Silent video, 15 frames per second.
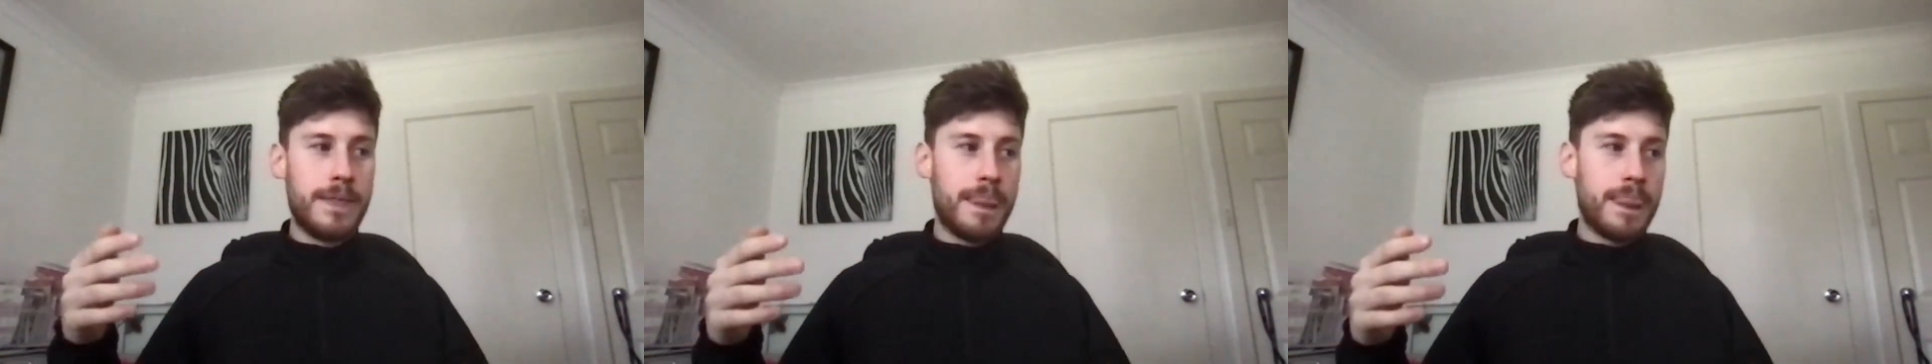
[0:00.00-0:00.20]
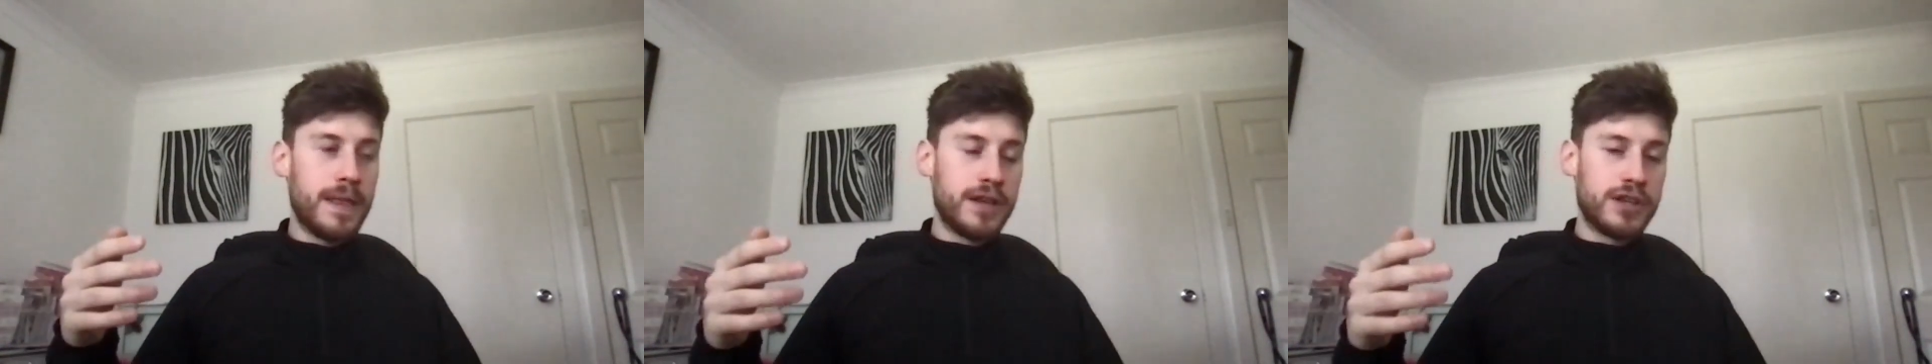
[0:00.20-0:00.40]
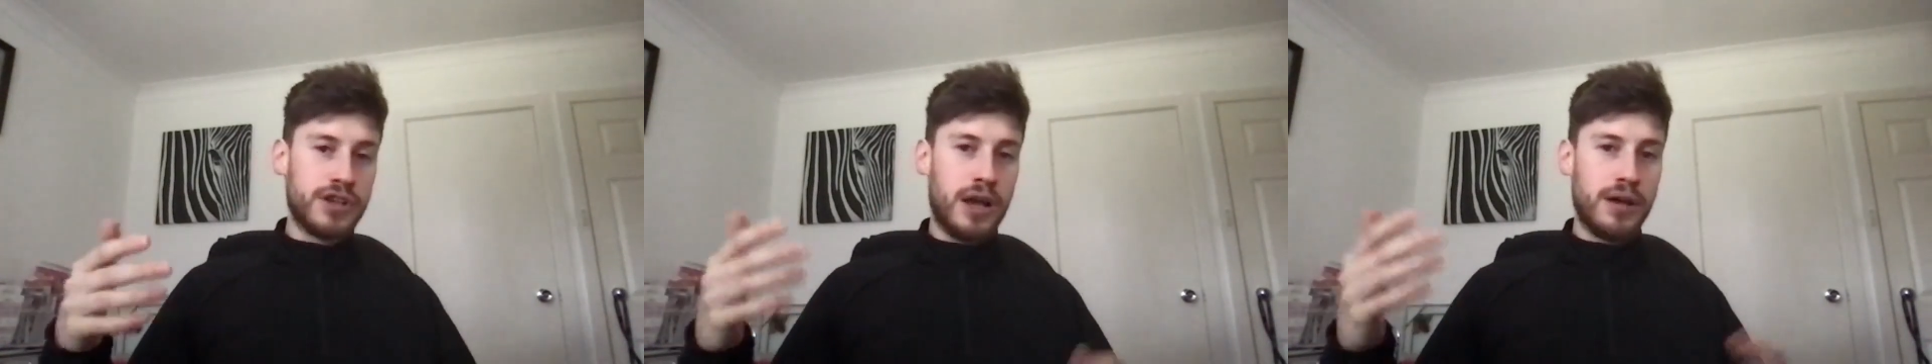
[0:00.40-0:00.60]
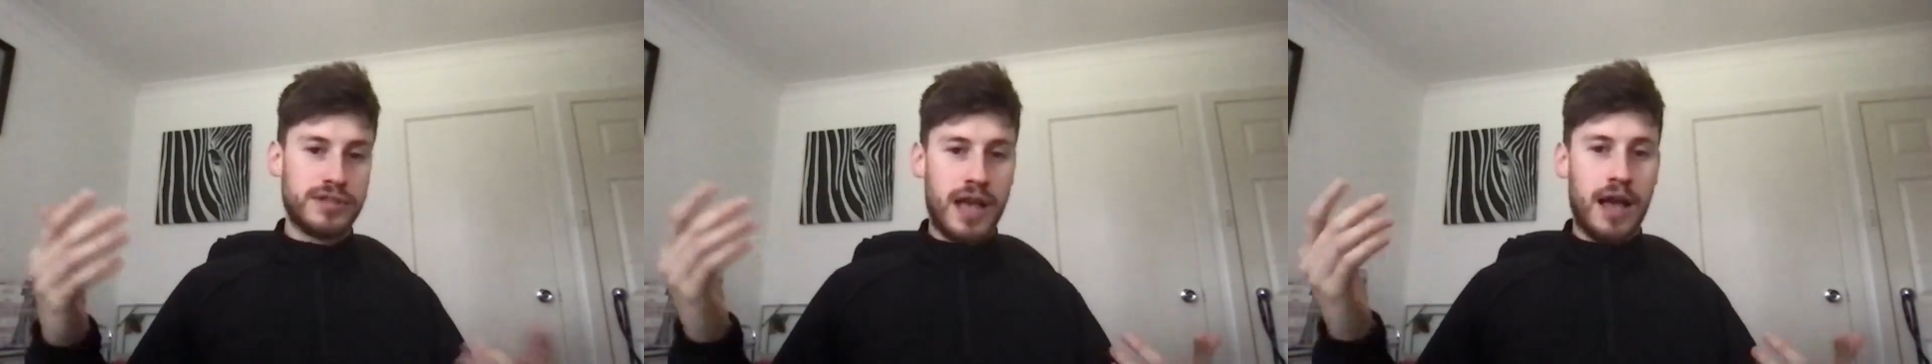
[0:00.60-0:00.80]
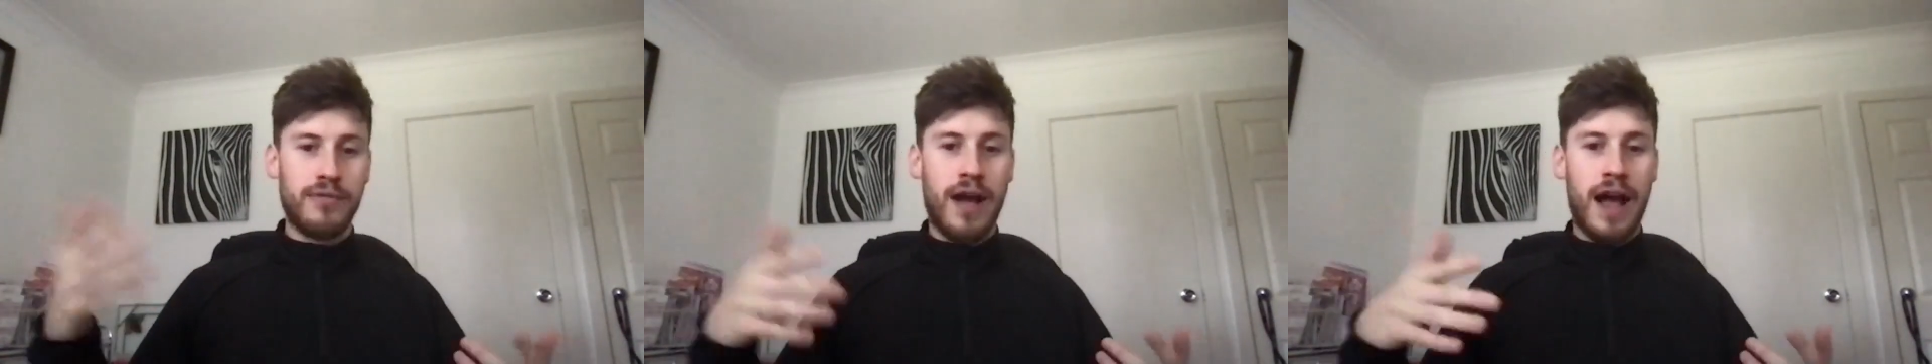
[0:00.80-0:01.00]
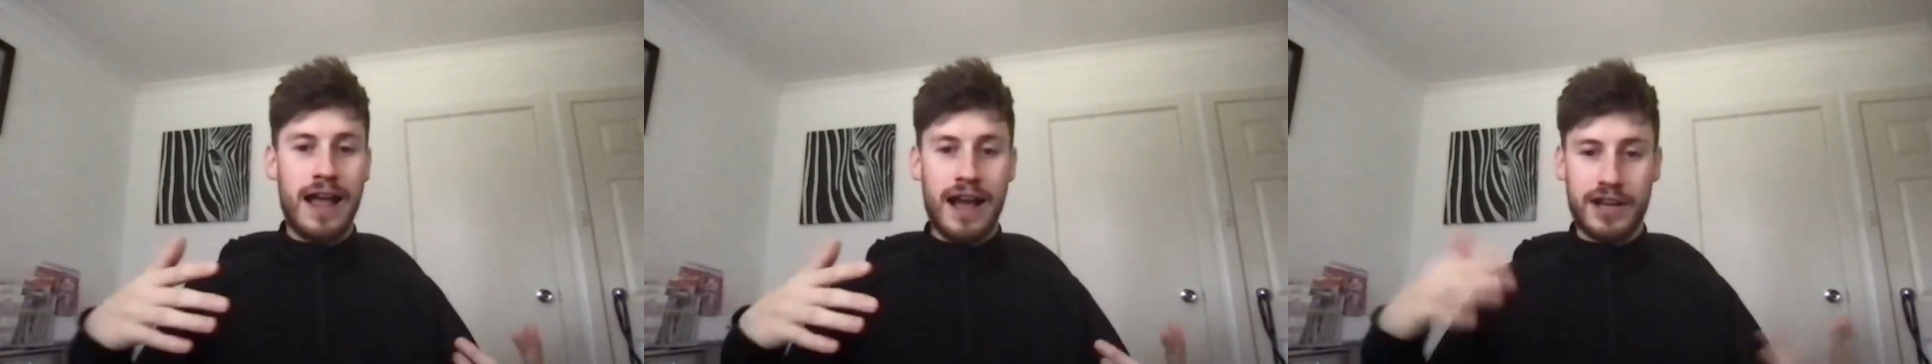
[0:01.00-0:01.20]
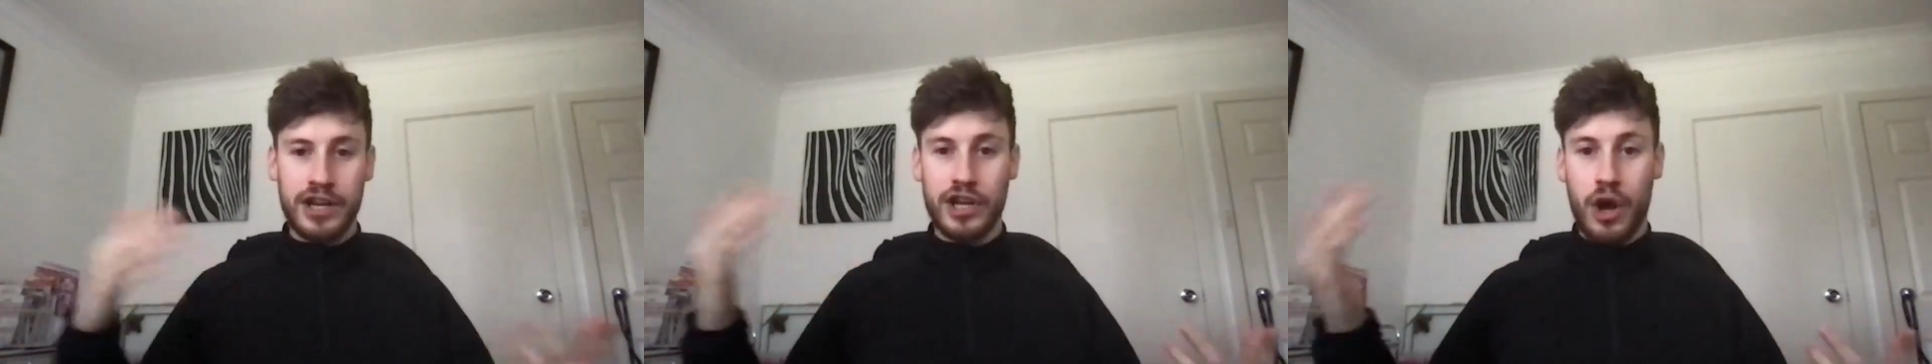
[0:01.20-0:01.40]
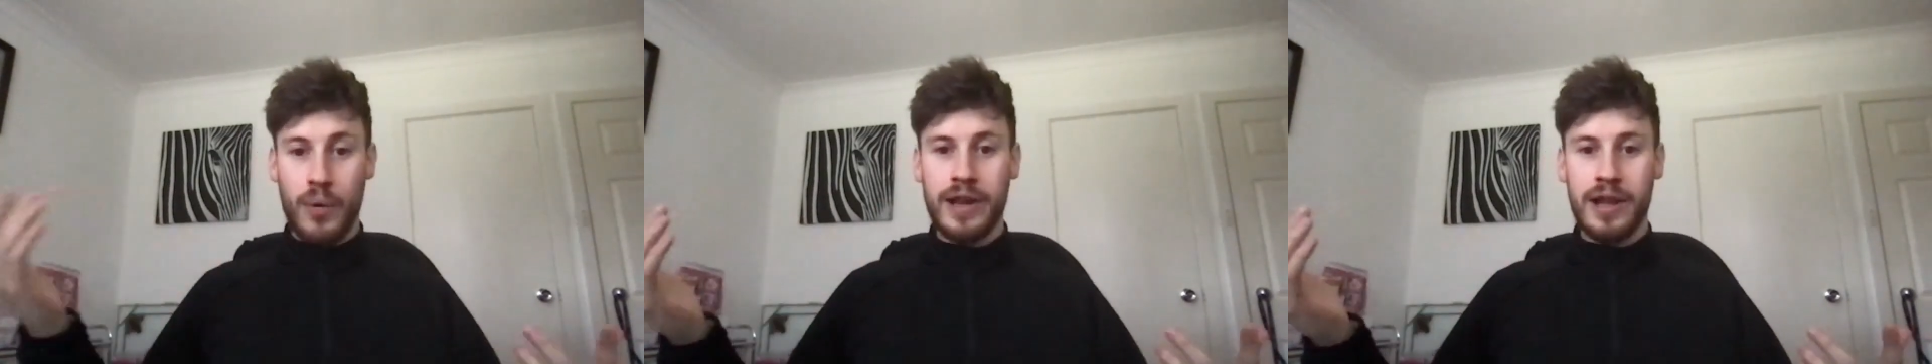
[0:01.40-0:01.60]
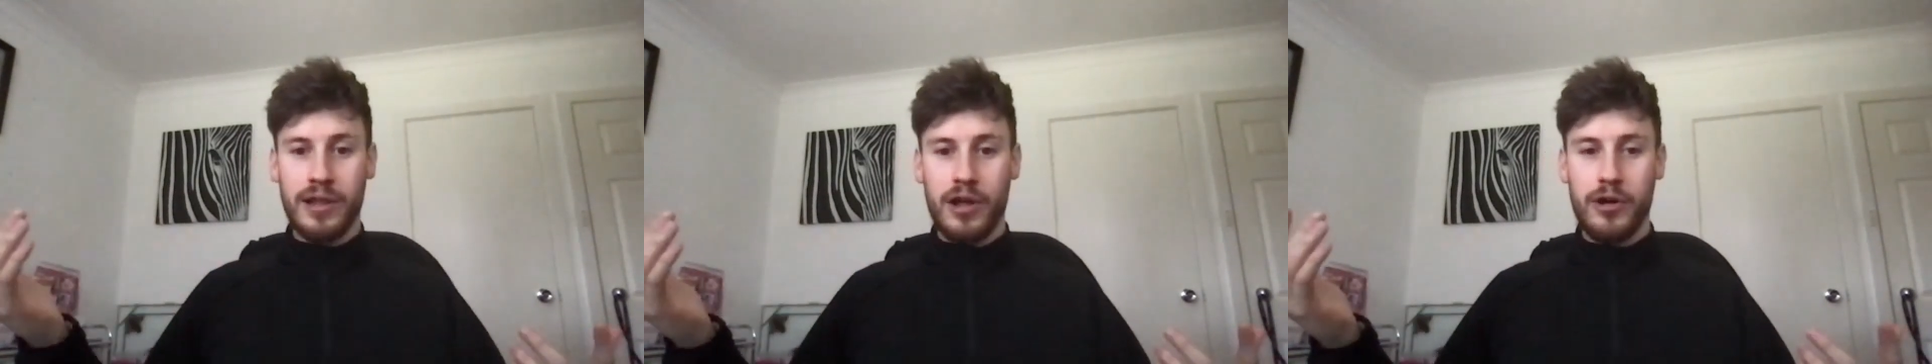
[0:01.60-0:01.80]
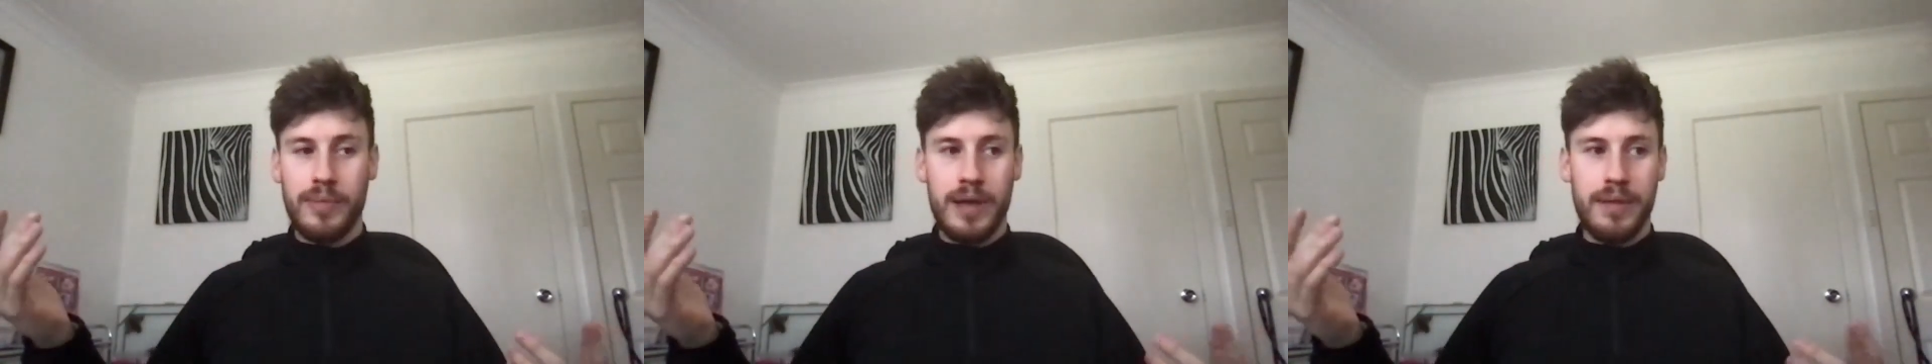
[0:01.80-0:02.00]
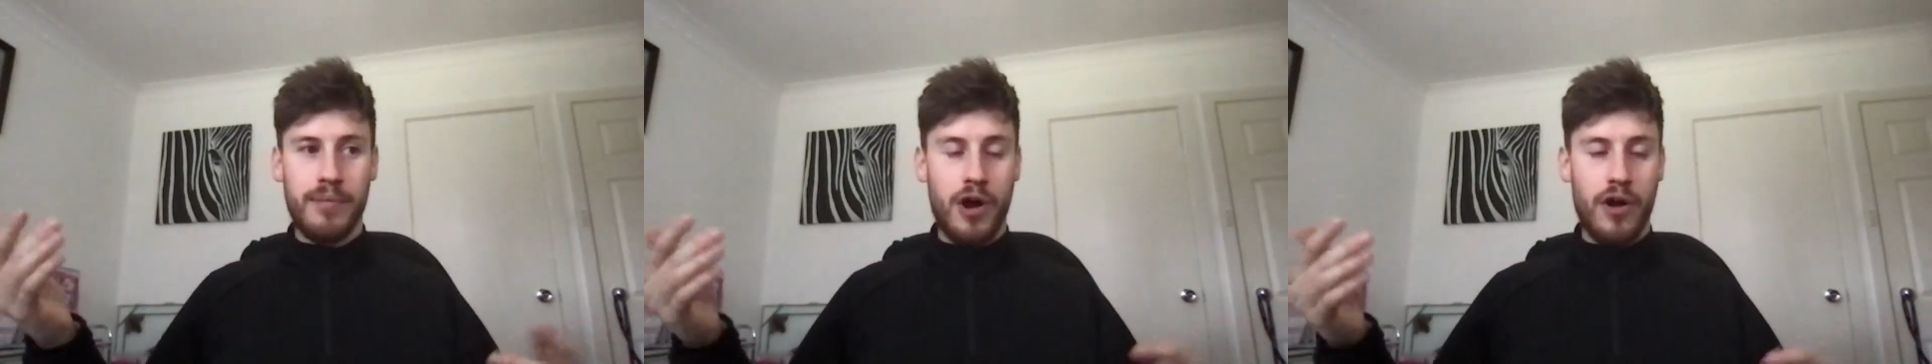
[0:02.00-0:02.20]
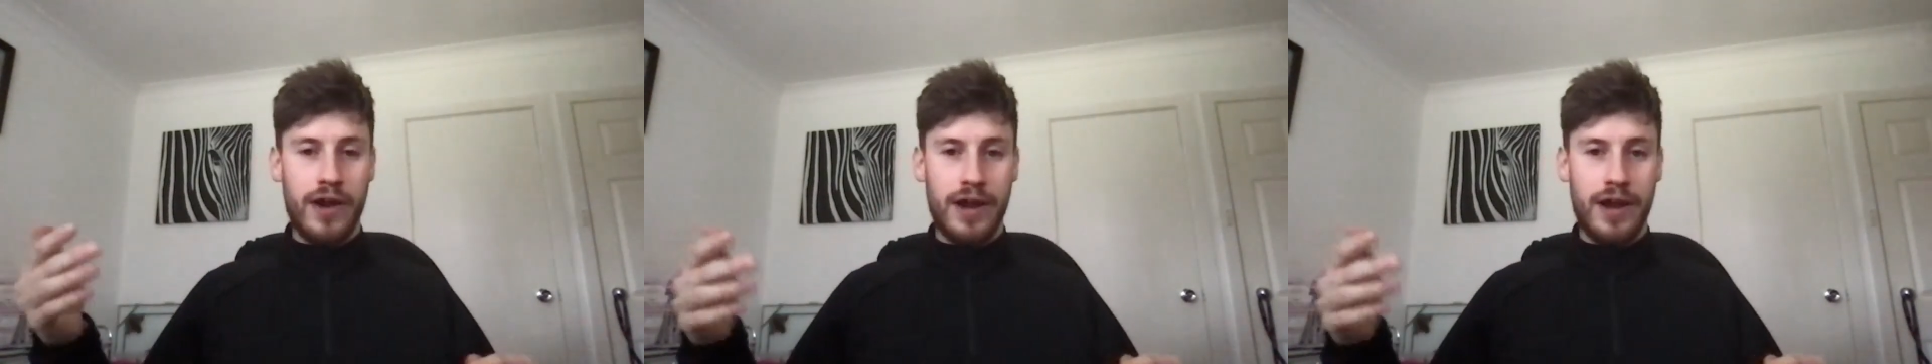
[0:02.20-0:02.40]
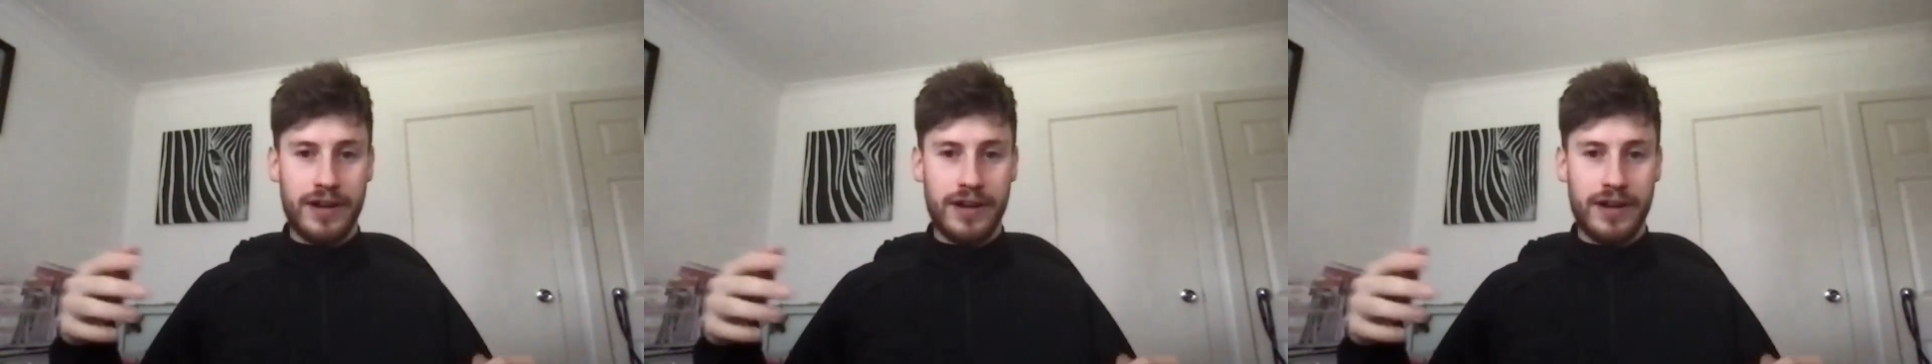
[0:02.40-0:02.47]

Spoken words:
So I was like, right, I can go in a little bit more here.